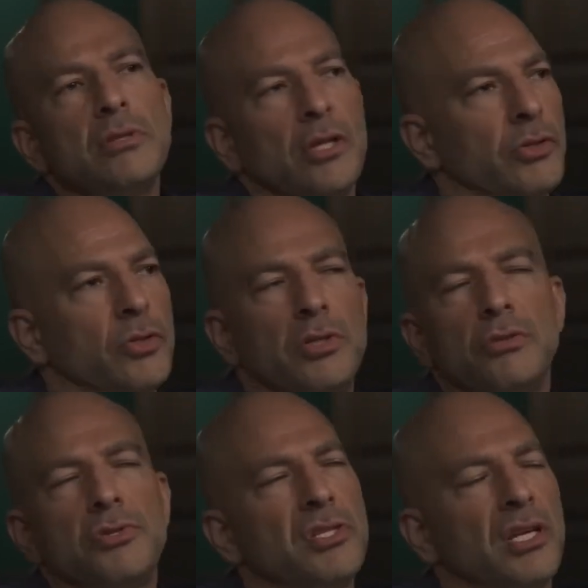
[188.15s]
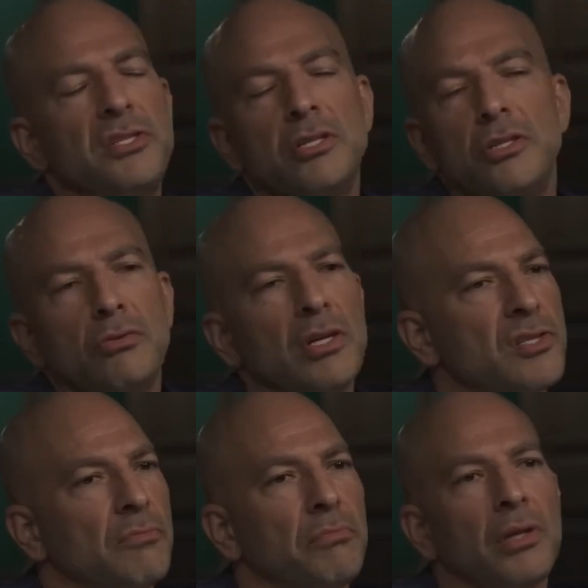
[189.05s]
use 60
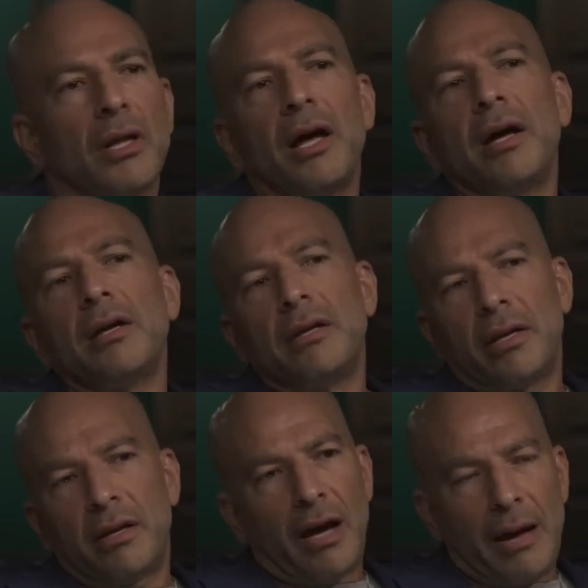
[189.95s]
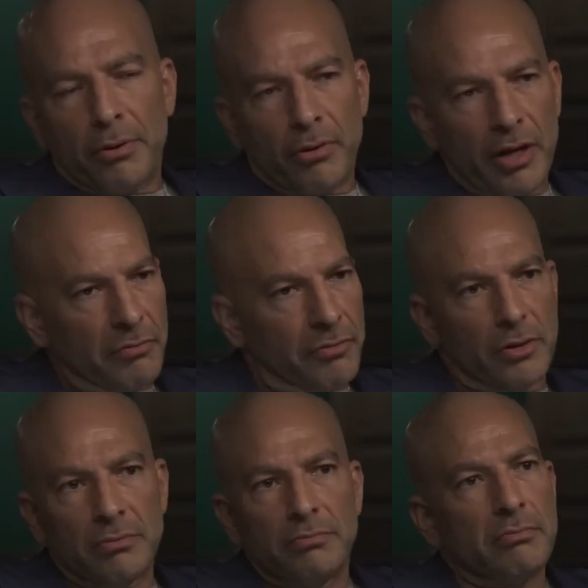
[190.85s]
units of blood and operate
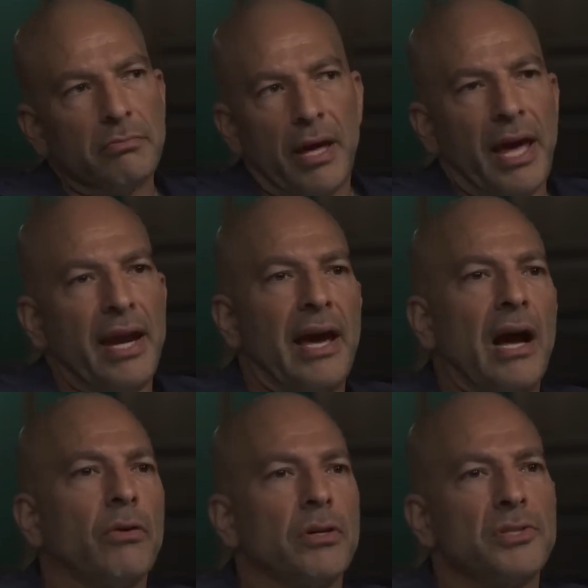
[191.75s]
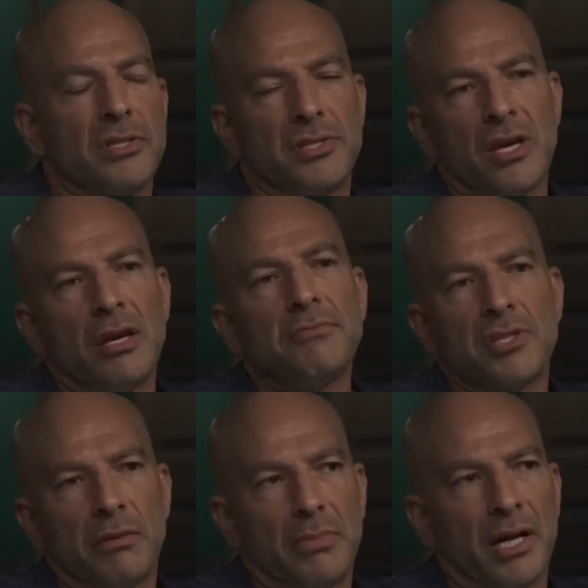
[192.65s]
for 8 hours to save
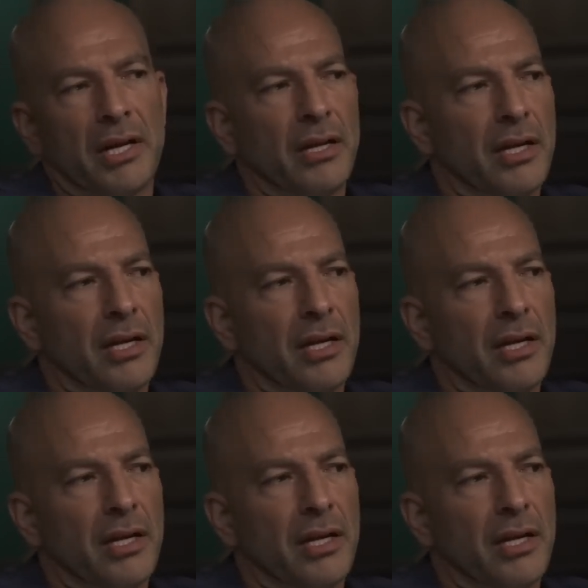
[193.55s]
somebody.